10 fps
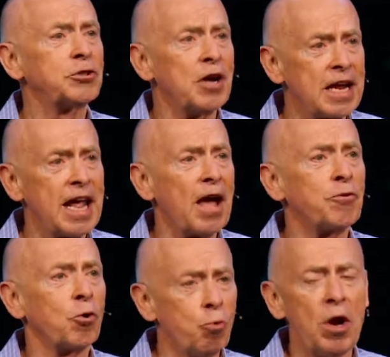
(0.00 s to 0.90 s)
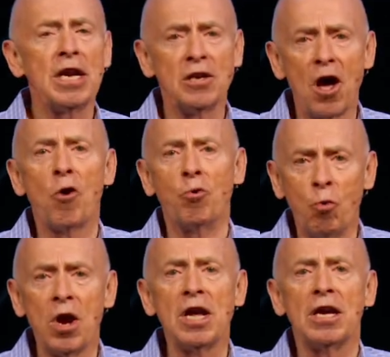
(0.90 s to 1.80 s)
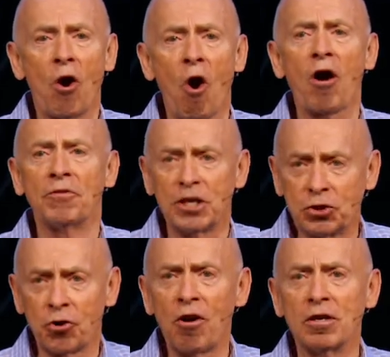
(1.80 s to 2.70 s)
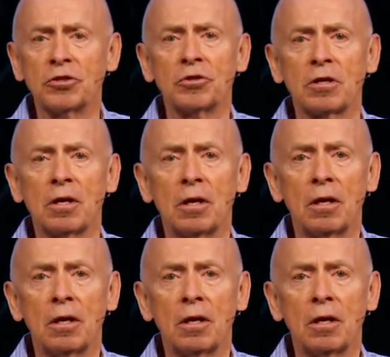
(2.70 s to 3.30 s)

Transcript: together. We know we are the church.